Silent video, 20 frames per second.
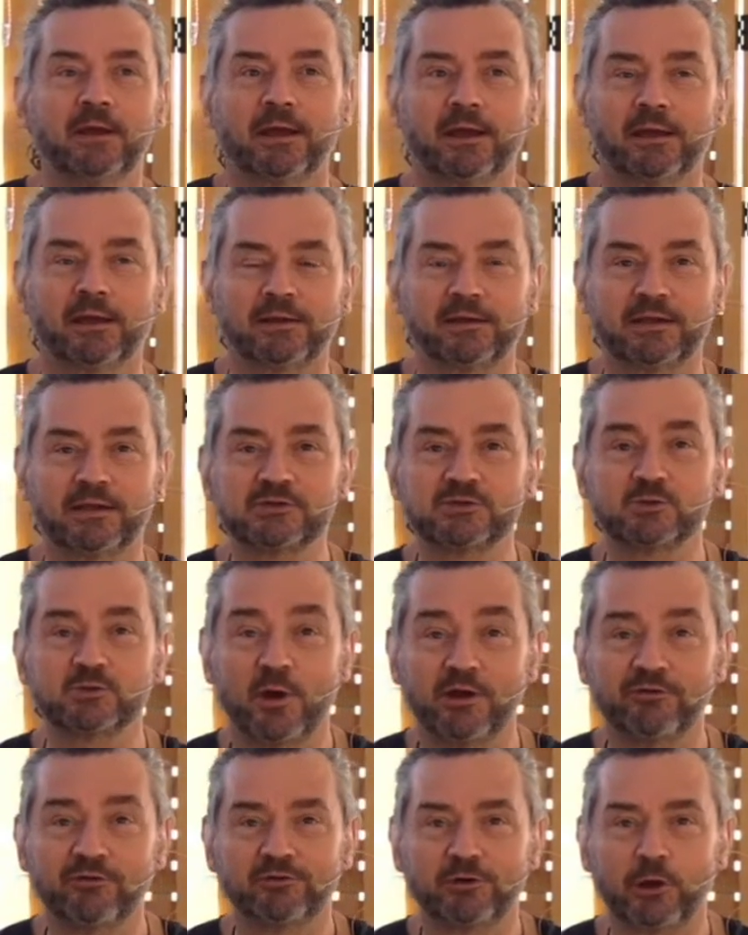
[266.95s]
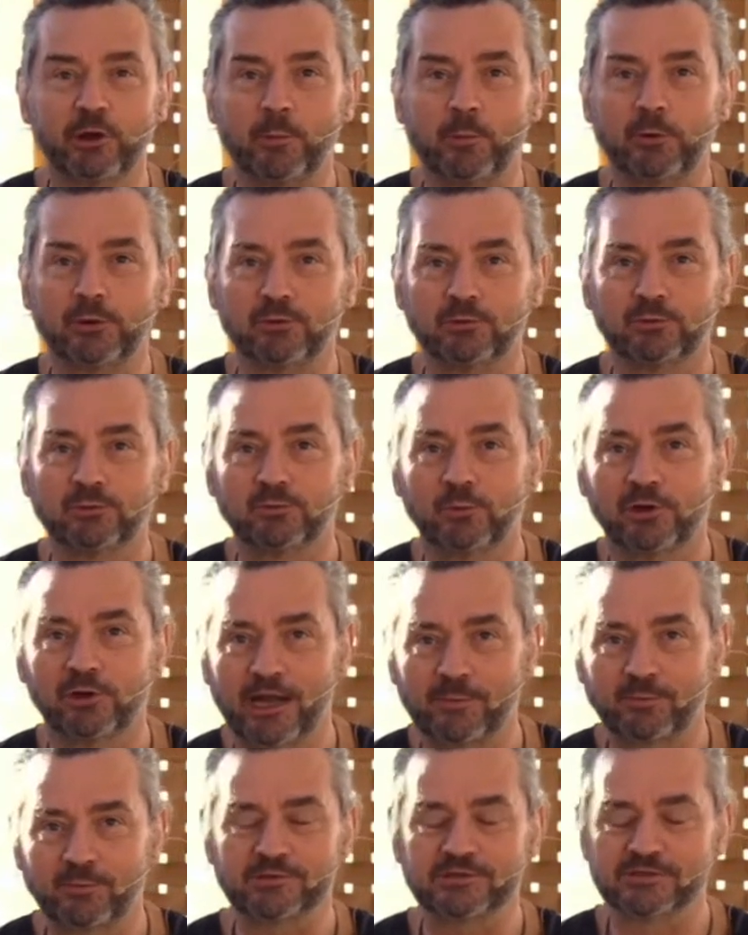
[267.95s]
and it's quite phenomenal
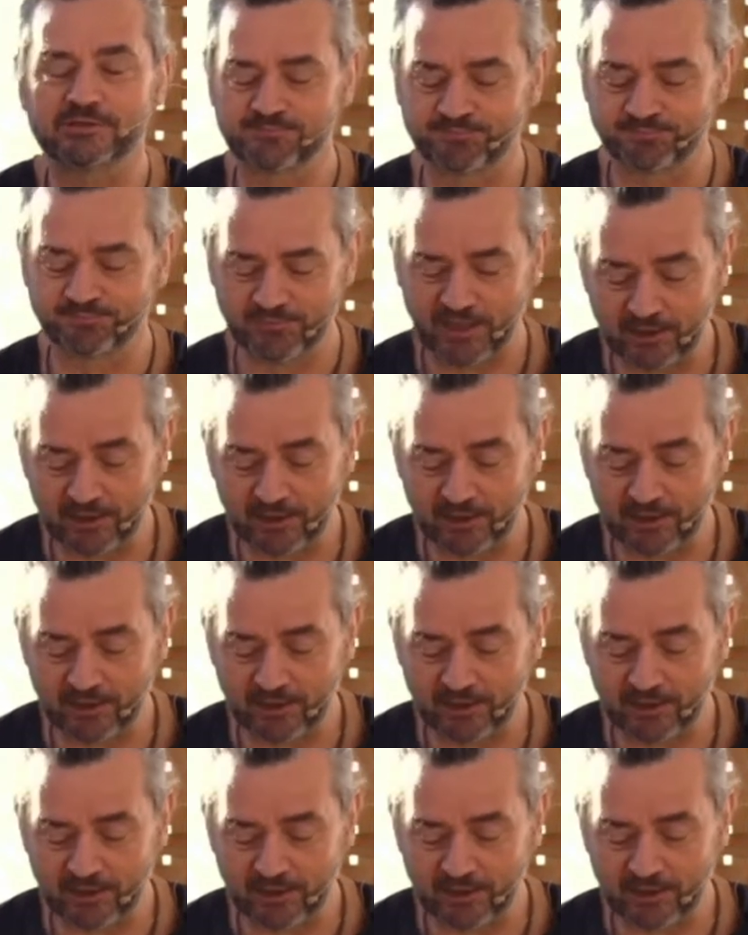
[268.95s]
what happens.